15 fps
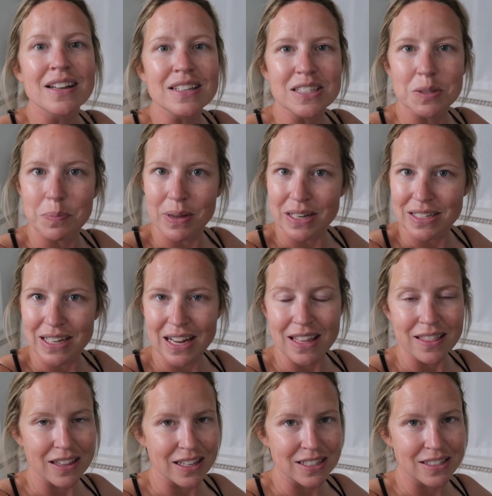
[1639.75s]

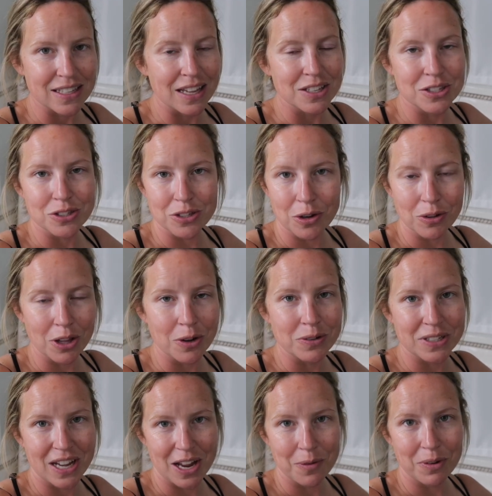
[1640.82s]
spending this solo
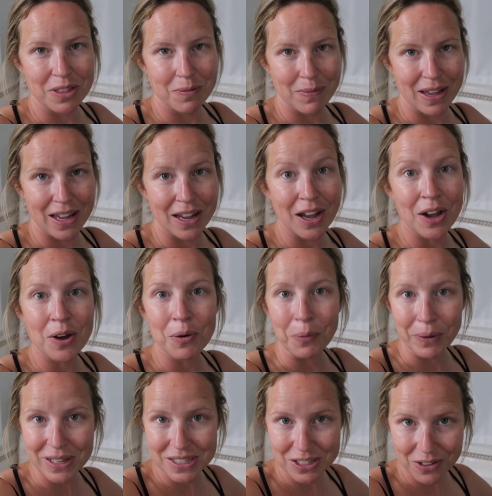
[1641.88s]
day with me.
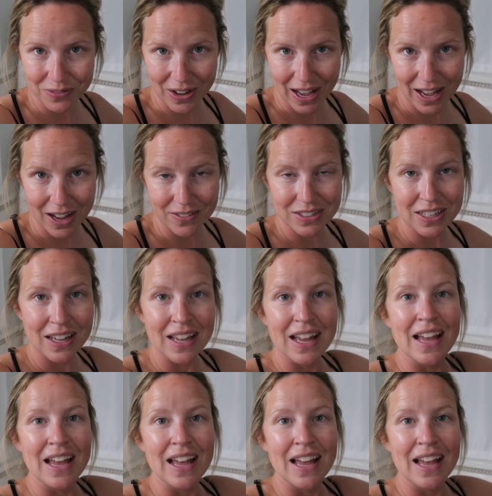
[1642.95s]
We survived.